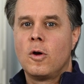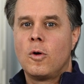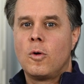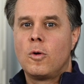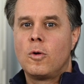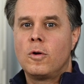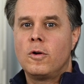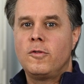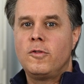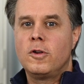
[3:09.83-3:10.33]

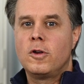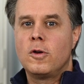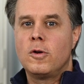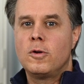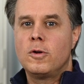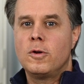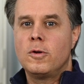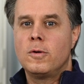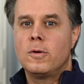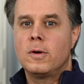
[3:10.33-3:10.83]
or if you
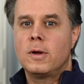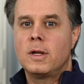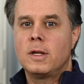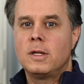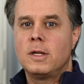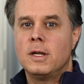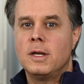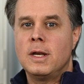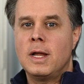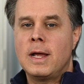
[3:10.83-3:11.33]
go to a
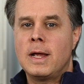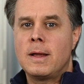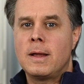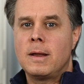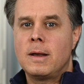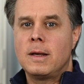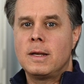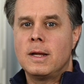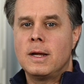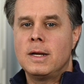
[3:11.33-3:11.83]

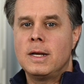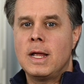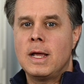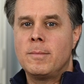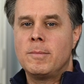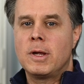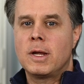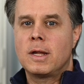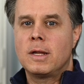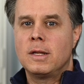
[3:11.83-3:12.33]

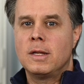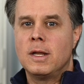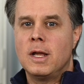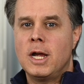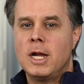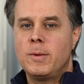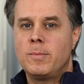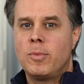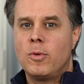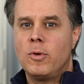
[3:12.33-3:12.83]
dynamic
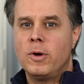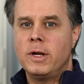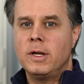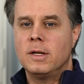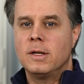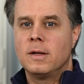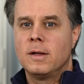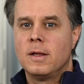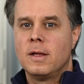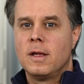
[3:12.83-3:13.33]
9-point,
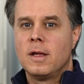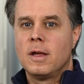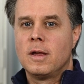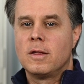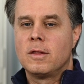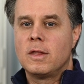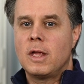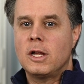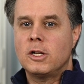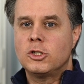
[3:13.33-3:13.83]

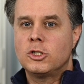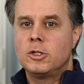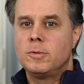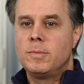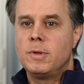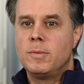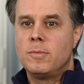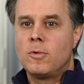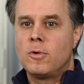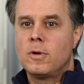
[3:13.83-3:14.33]
that should
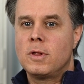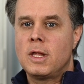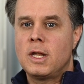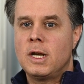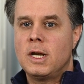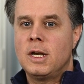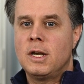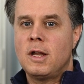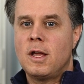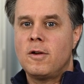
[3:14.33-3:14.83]
be more
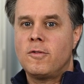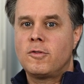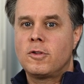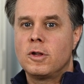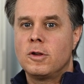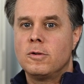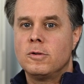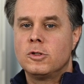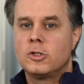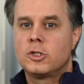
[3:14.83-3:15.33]
than enough
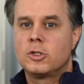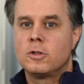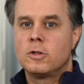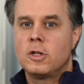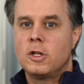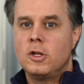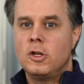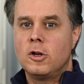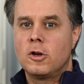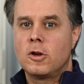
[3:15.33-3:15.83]
to ensure
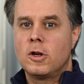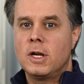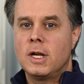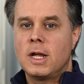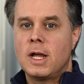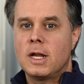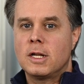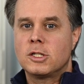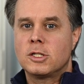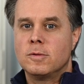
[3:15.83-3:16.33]
that you're going to
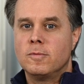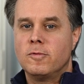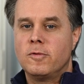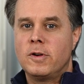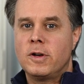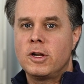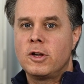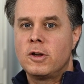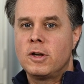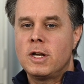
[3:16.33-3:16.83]
get some
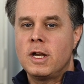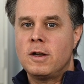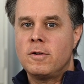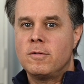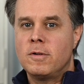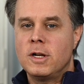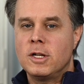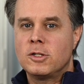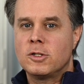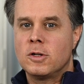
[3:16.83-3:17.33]
very good hit
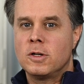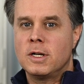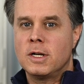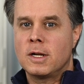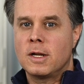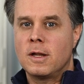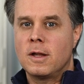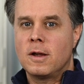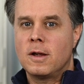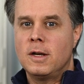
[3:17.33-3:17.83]
rates on
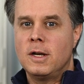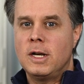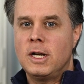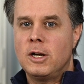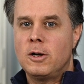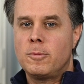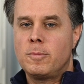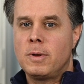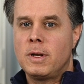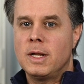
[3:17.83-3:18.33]
an
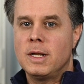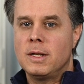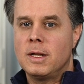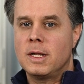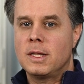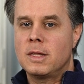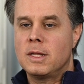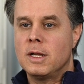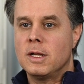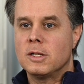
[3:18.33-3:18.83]
airplane
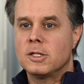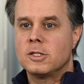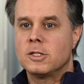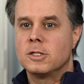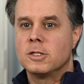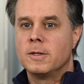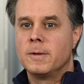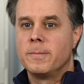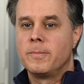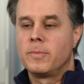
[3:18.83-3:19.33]
like
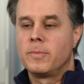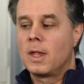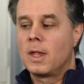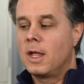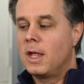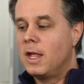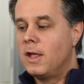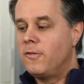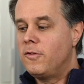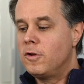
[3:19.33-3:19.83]
this.
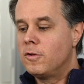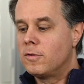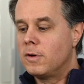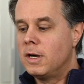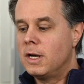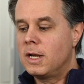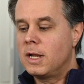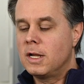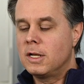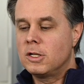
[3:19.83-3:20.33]
If you're
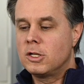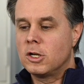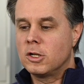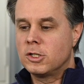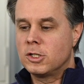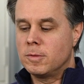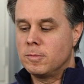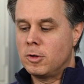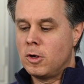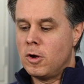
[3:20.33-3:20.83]
running into
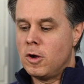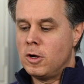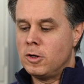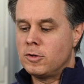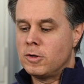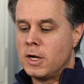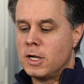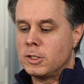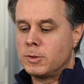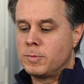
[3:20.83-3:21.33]
some
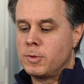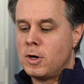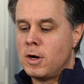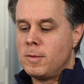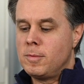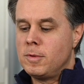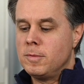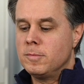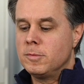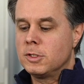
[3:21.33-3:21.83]
contrast
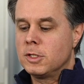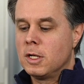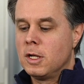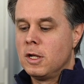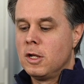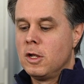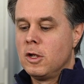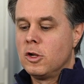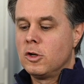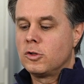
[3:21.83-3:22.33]
problems,
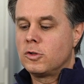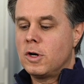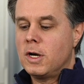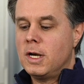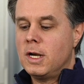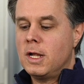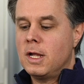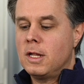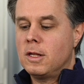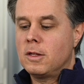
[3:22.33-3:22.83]
try
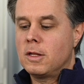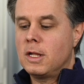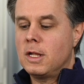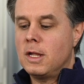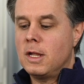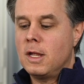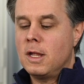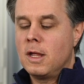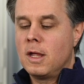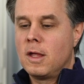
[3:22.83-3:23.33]
to get
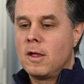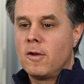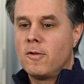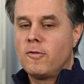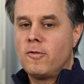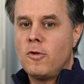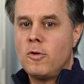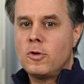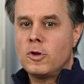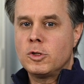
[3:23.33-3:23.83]
the
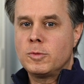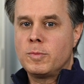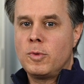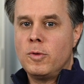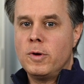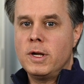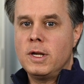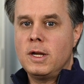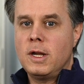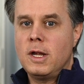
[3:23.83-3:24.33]
focus
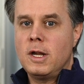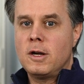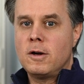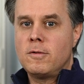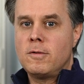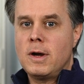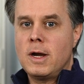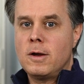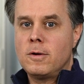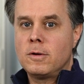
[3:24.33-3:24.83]
point in
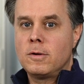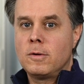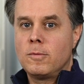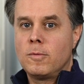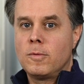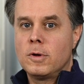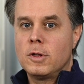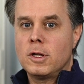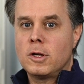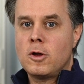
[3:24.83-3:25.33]
around
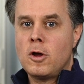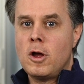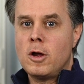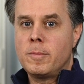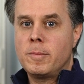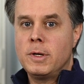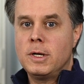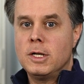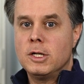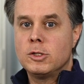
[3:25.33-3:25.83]
where the
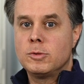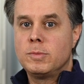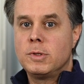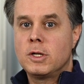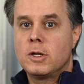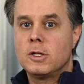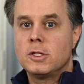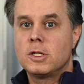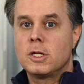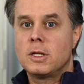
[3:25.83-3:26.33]
cockpit is,
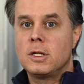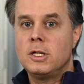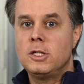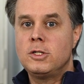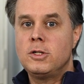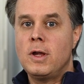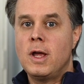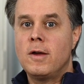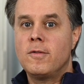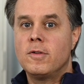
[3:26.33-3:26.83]
because at
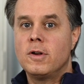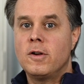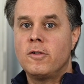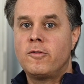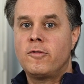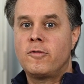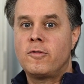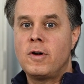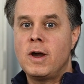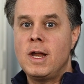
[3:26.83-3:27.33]
least you have enough
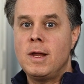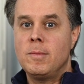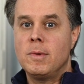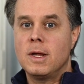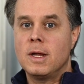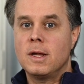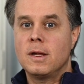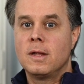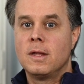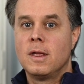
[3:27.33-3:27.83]

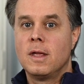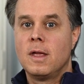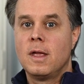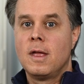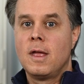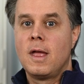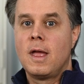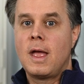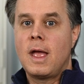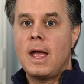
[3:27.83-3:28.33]
framing
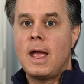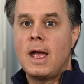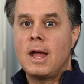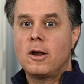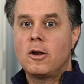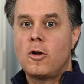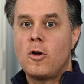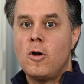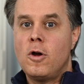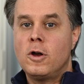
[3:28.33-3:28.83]

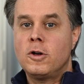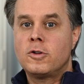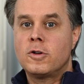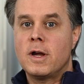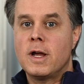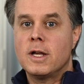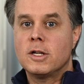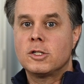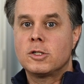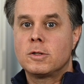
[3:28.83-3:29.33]
and
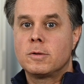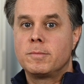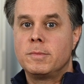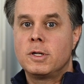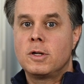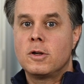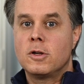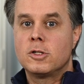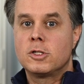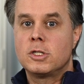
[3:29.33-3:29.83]
contrast,
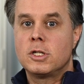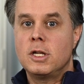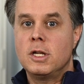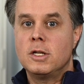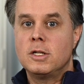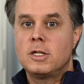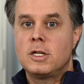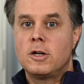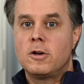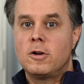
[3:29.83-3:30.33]
because the
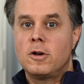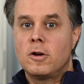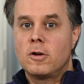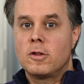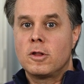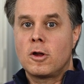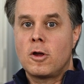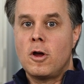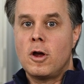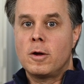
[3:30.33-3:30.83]
interior
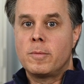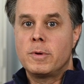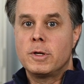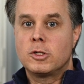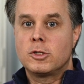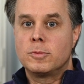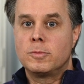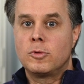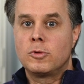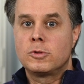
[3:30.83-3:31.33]
of the
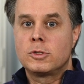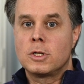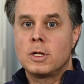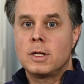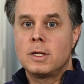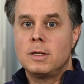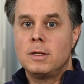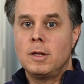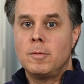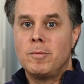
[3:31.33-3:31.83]
cockpits are most
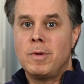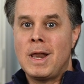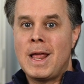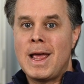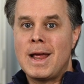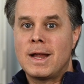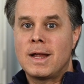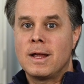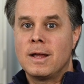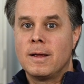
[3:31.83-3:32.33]
likely
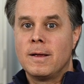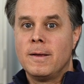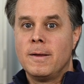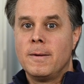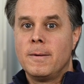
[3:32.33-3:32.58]
black